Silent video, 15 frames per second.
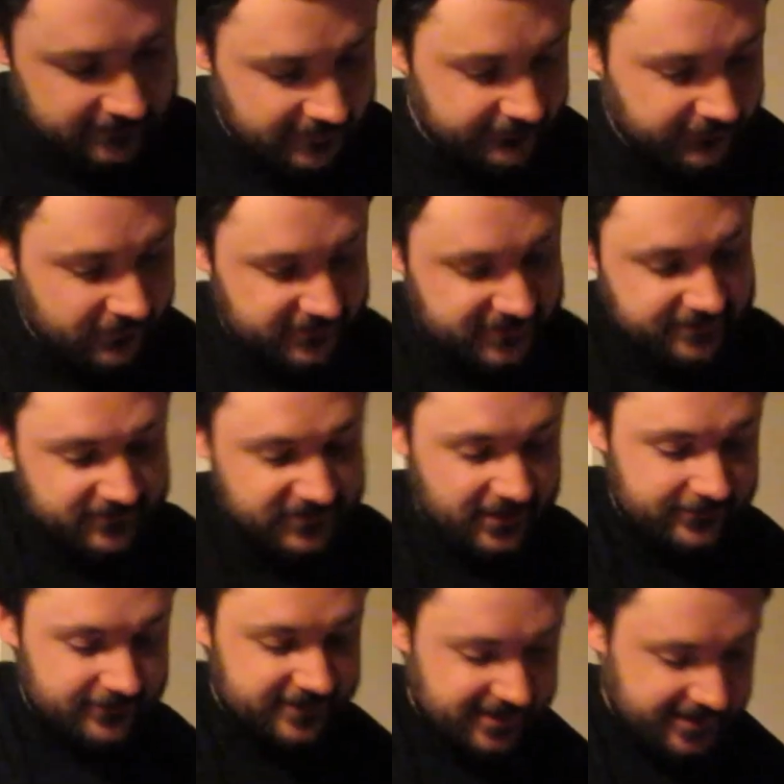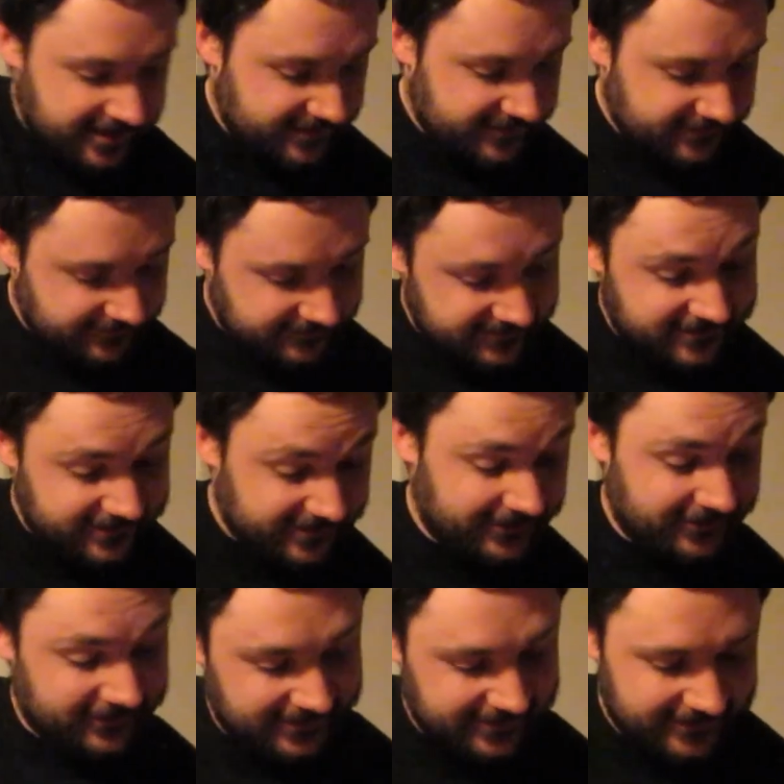I've got some notes here, so I can
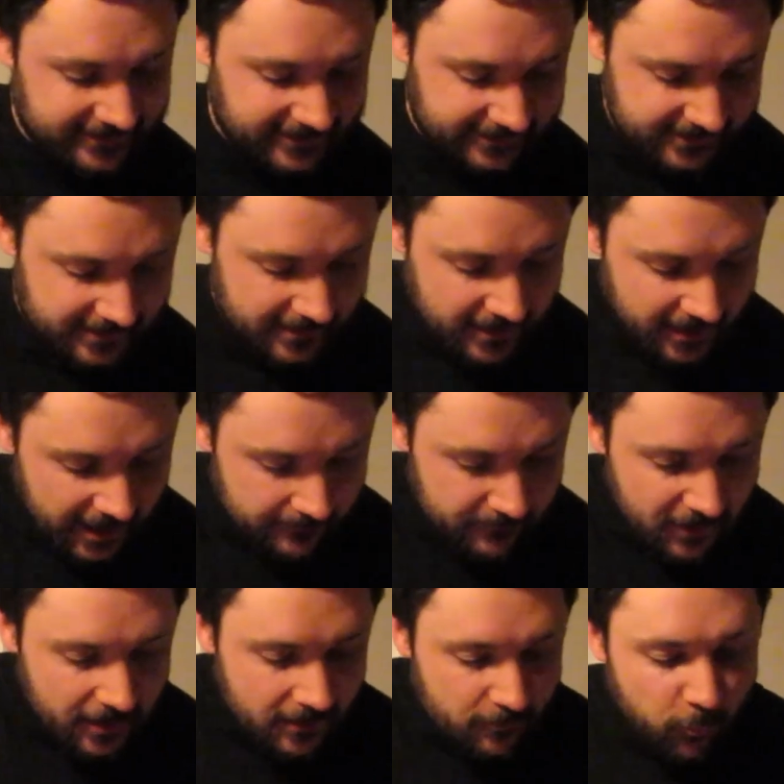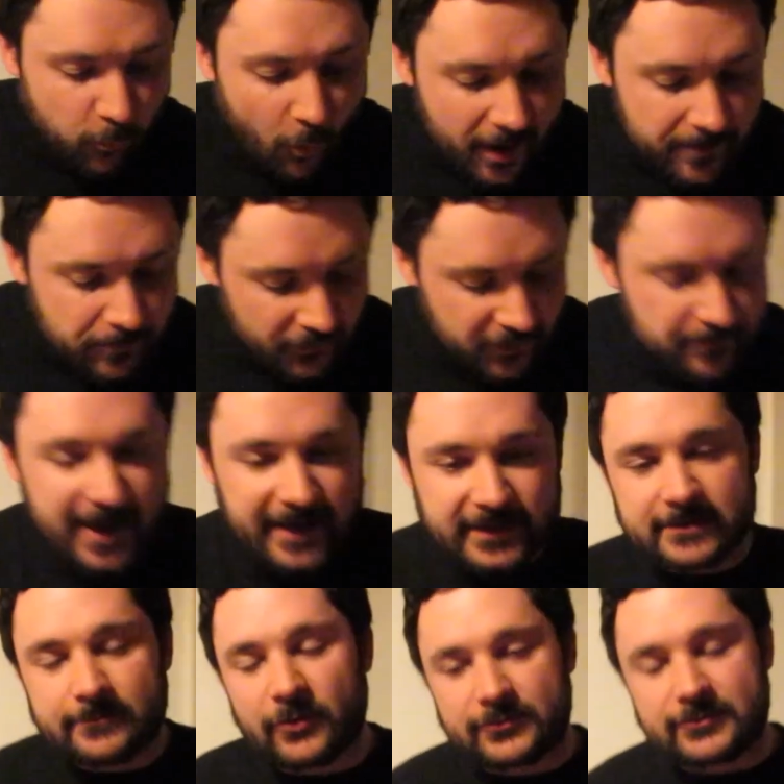look at things. Why bother
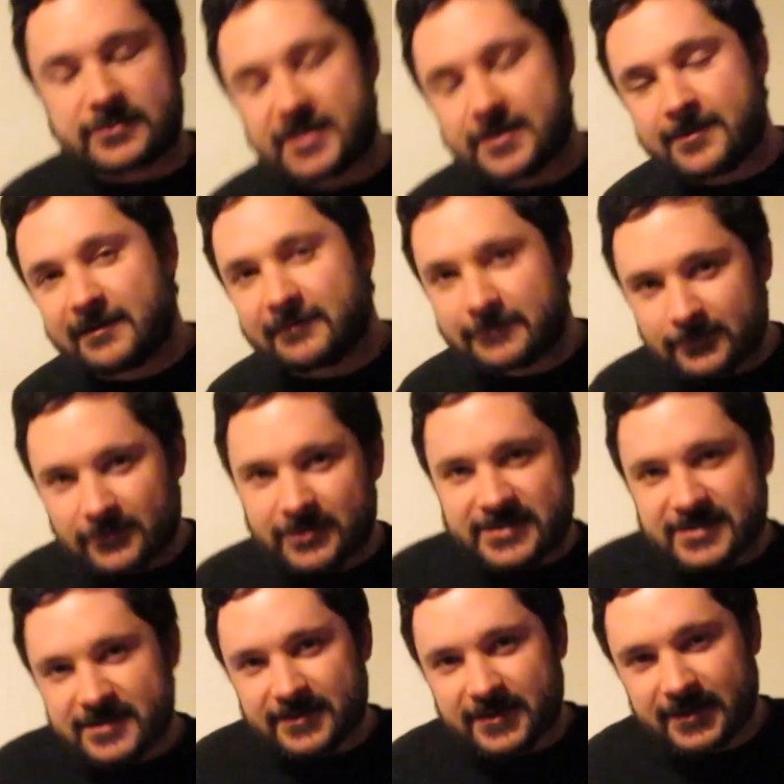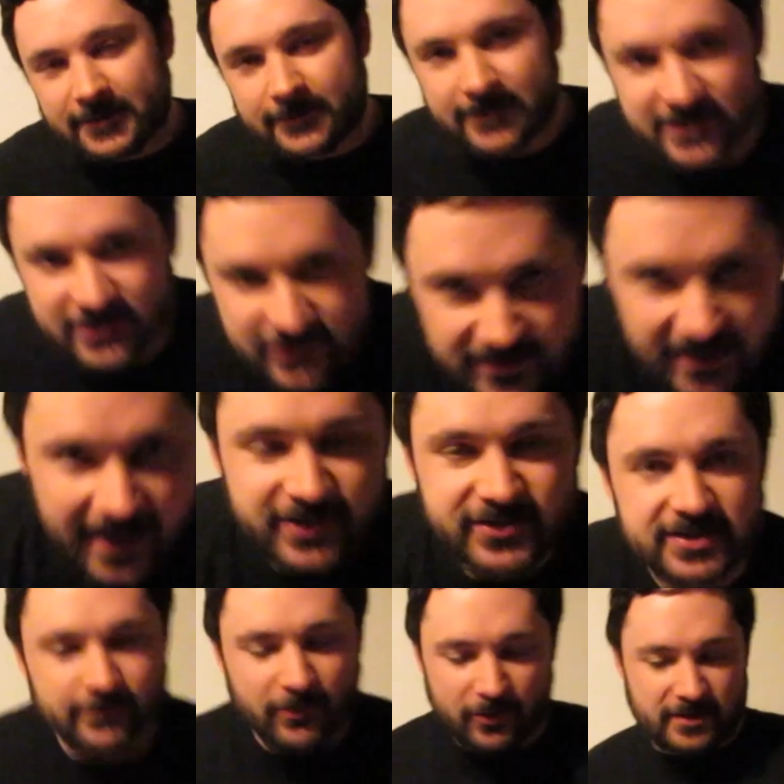painting models though, Aaron? Why do you think we should
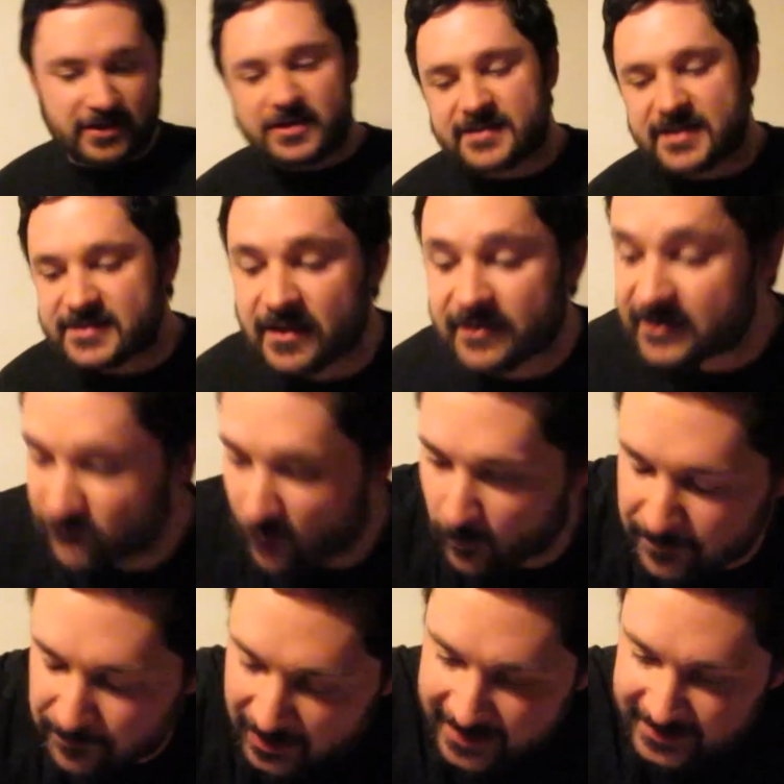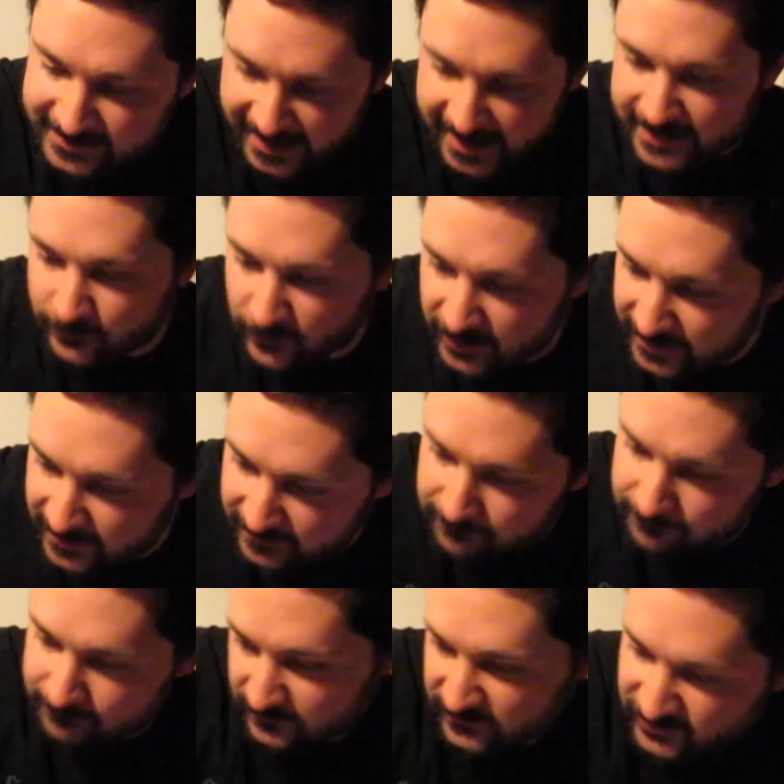actually bother? Because there's nothing wrong with playing a game with
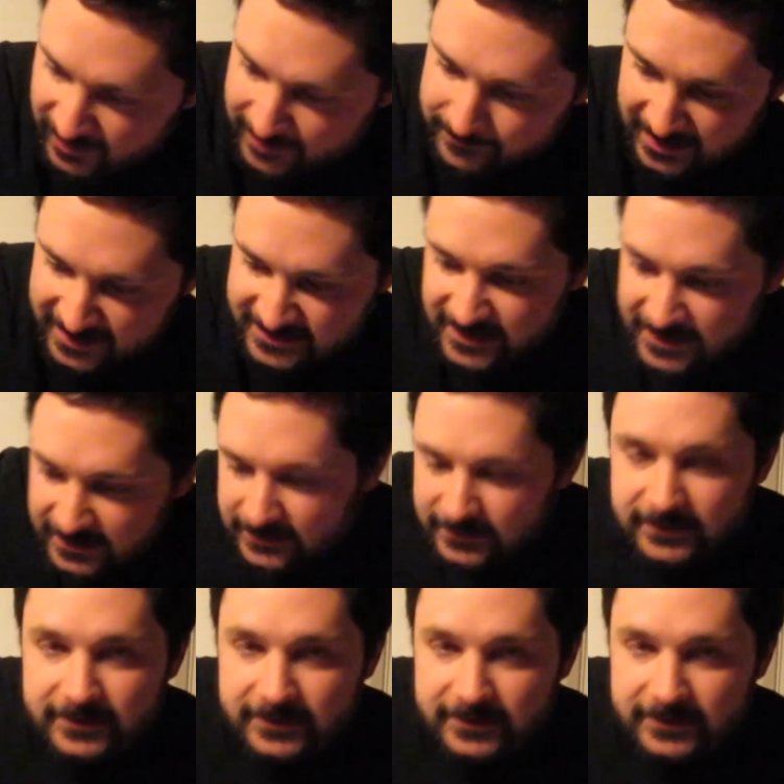grey plastic.